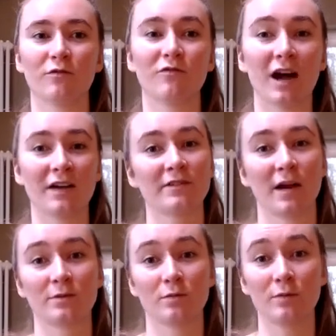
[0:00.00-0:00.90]
5
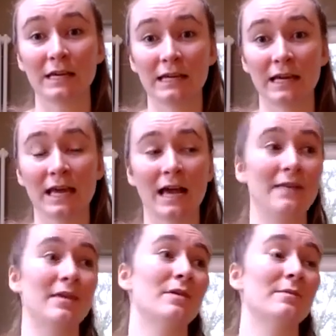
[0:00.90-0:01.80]
times a week.
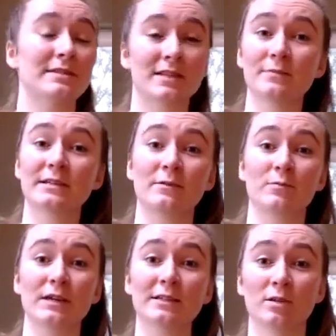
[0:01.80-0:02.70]
And then maybe some
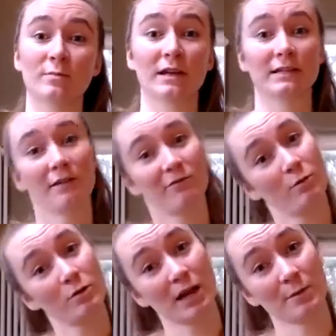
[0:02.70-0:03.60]
weeks you meditate
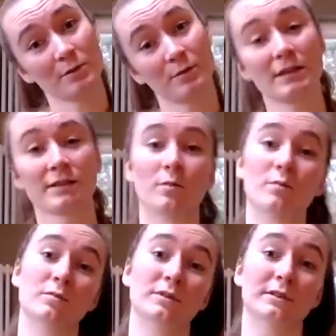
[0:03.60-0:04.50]
4 times a week,
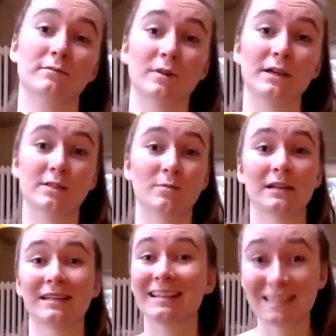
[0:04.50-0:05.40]
some weeks you
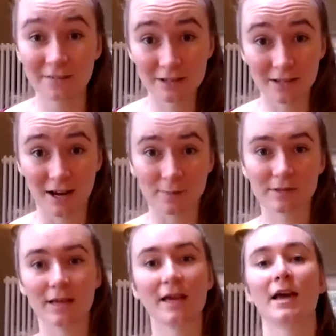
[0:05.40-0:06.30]
meditate 7
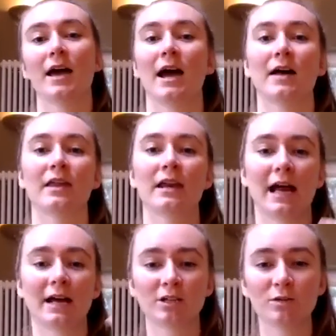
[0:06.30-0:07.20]
times. And then it
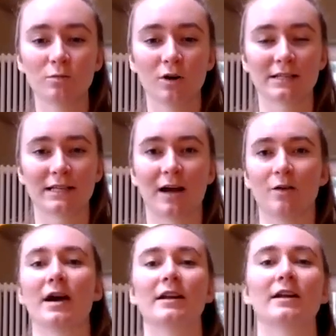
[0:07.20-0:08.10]
actually works
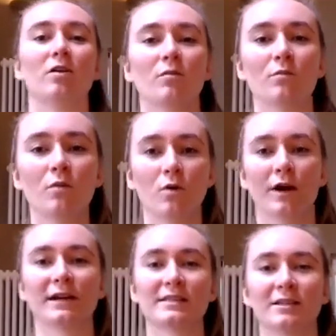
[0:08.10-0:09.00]
out at a lot more,
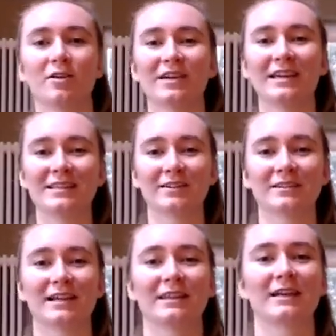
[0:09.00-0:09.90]
and it's a lot easier
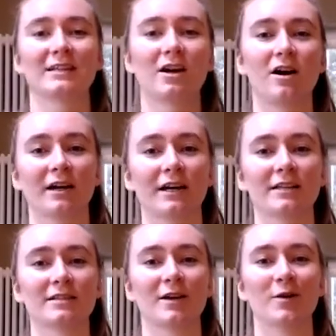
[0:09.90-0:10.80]
to hit that target.
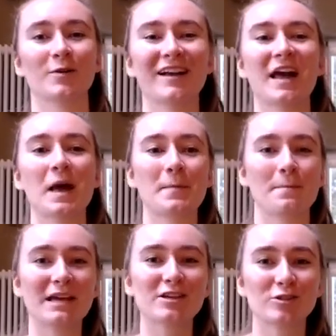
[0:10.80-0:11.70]
So
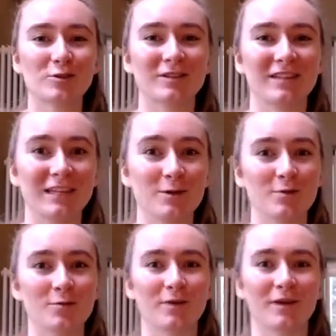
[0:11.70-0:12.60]
make sure that
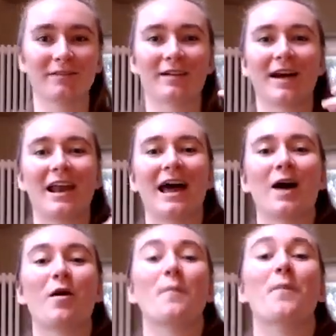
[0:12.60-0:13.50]
you
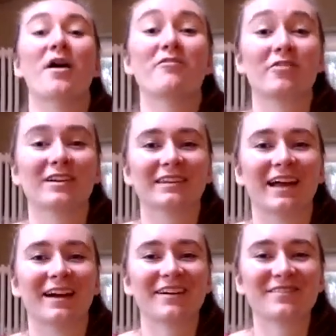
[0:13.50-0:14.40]
allow a buffer in
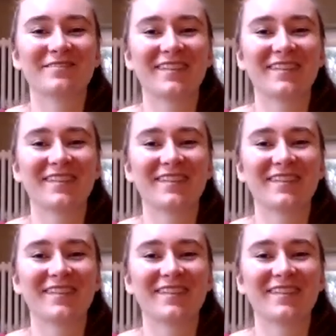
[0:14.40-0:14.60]
there.